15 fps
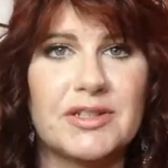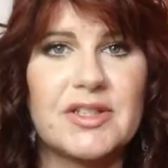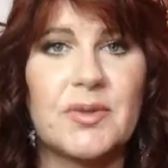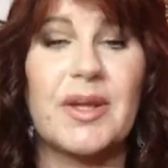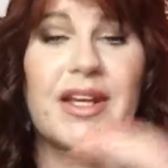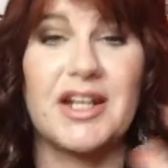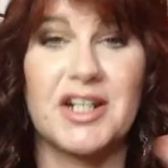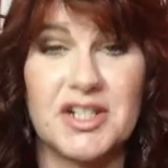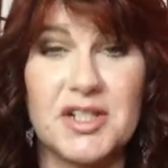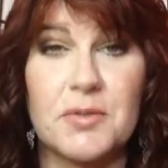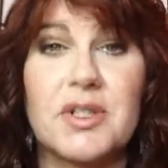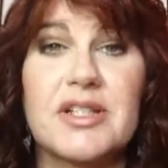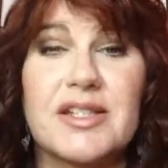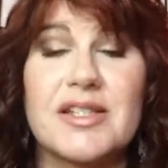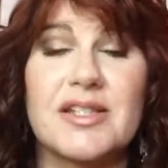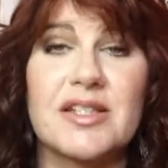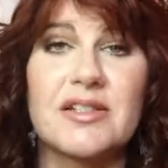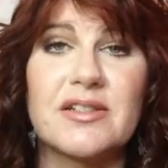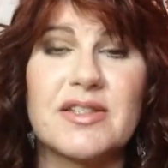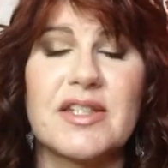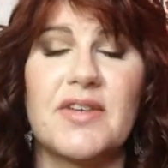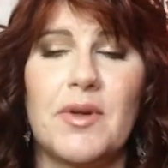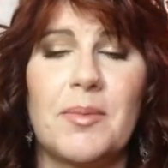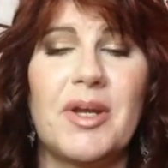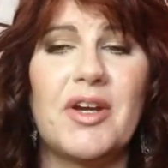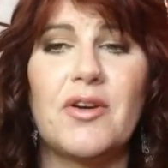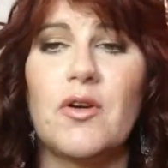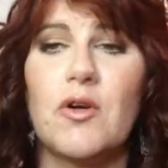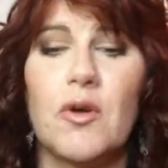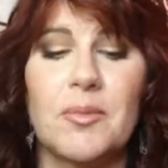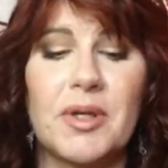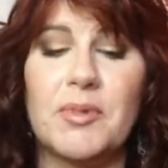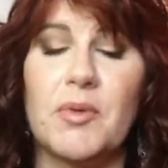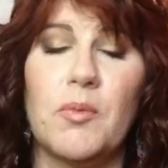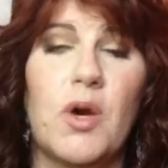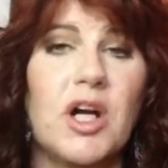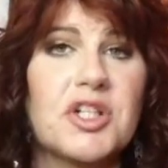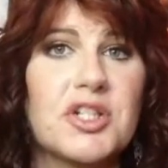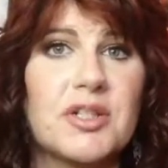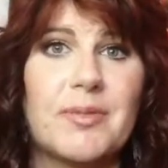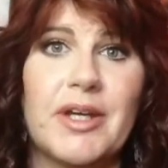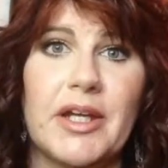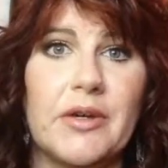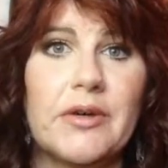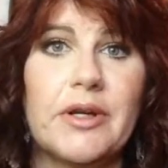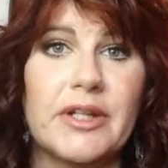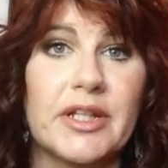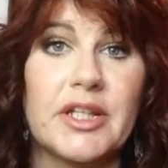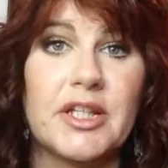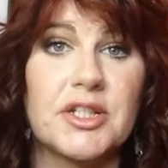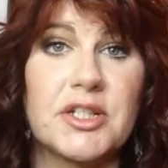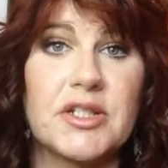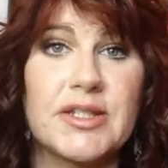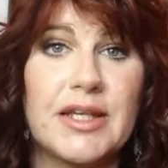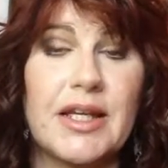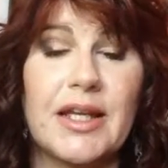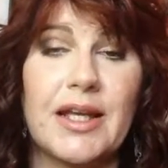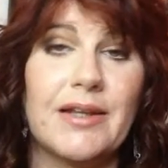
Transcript: so I can actually rinse the stuff out of my hair, or I'm going to be washing my hair in the kitchen sink,